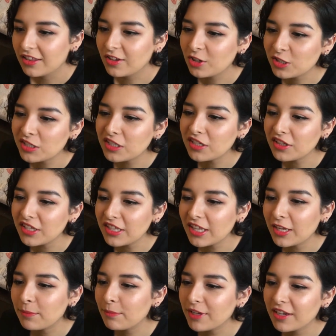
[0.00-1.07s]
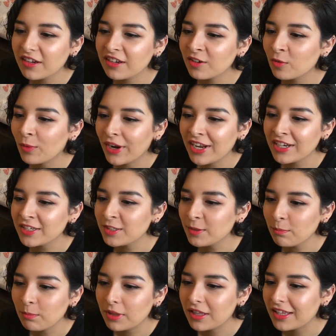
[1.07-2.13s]
There's nothing like being in a
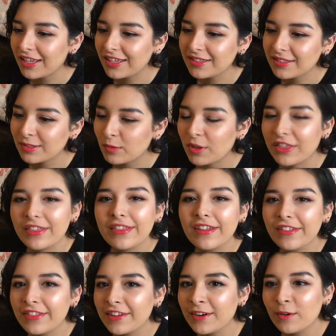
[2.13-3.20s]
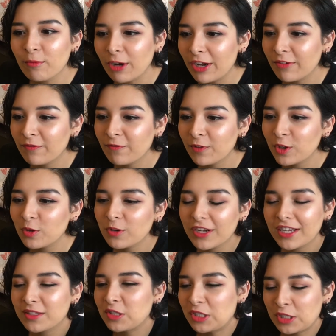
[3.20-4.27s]
random place with nothing around for you to
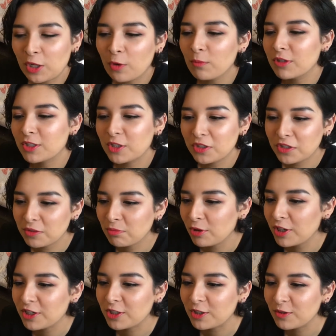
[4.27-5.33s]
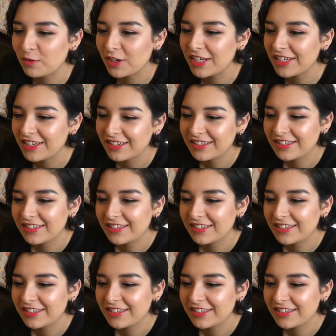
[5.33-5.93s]
get so much inspiration, right?